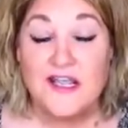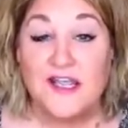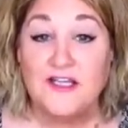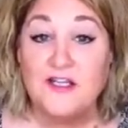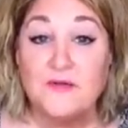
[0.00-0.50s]

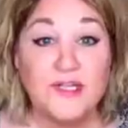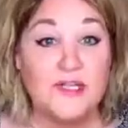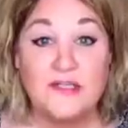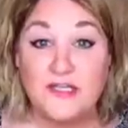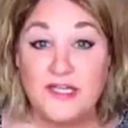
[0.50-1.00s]
and you
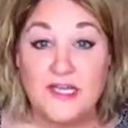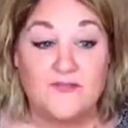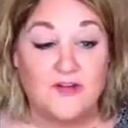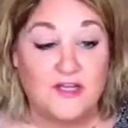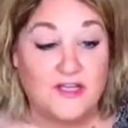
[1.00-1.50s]
can
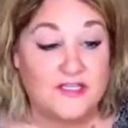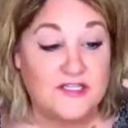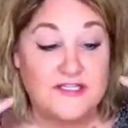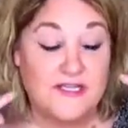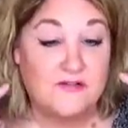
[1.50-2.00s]
leave. Look,
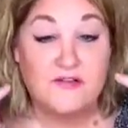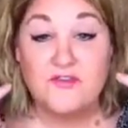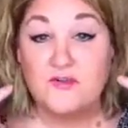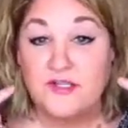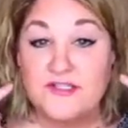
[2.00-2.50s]
it'll give
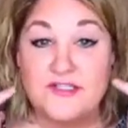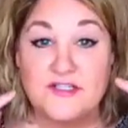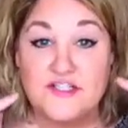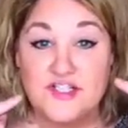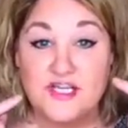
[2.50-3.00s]
you
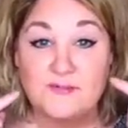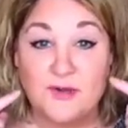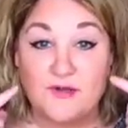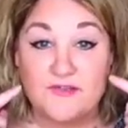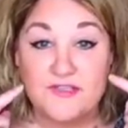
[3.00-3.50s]
instant
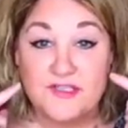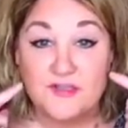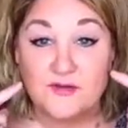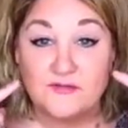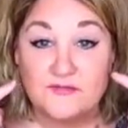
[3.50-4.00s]
cheekbones
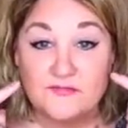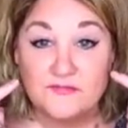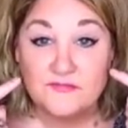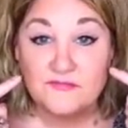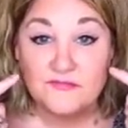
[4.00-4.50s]
too.
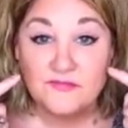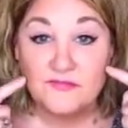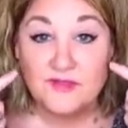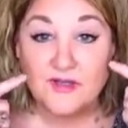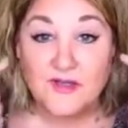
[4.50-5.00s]

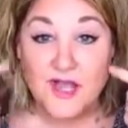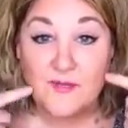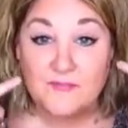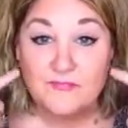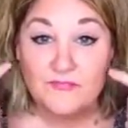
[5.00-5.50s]
Look at
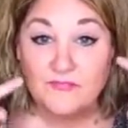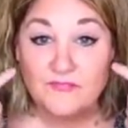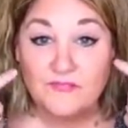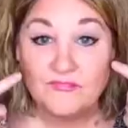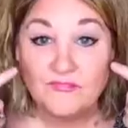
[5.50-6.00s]
that.
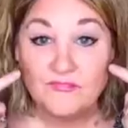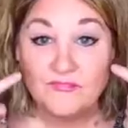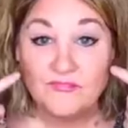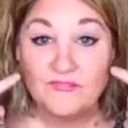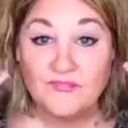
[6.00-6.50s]

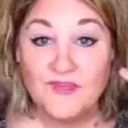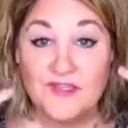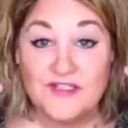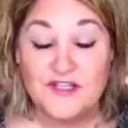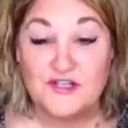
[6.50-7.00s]

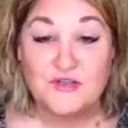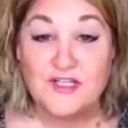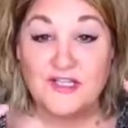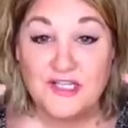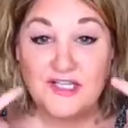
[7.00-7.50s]
So you
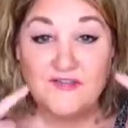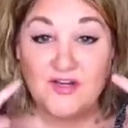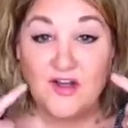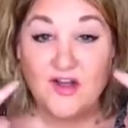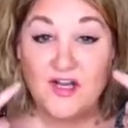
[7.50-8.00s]
can leave it
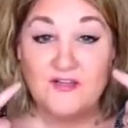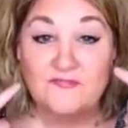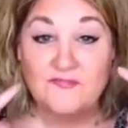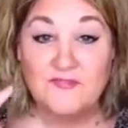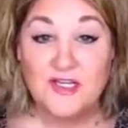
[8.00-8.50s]
on
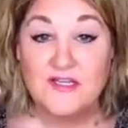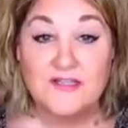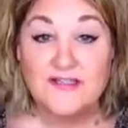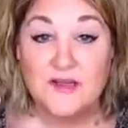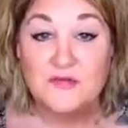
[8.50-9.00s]
in the
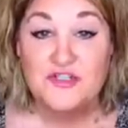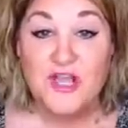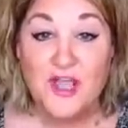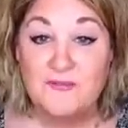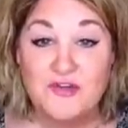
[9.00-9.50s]

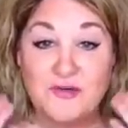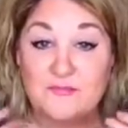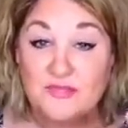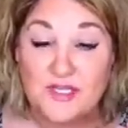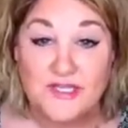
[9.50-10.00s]
summertime. You can
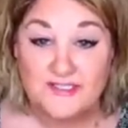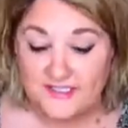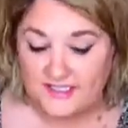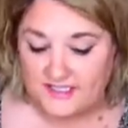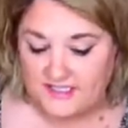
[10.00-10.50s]
blend it
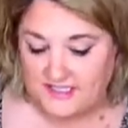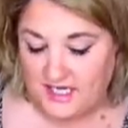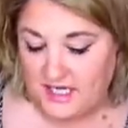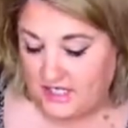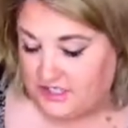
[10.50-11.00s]
in.
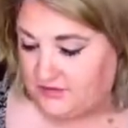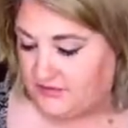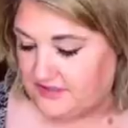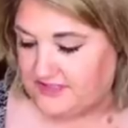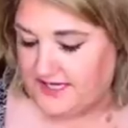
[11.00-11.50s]
You
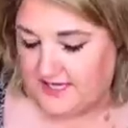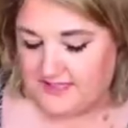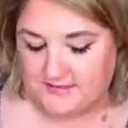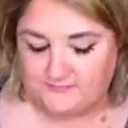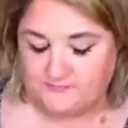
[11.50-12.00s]
can take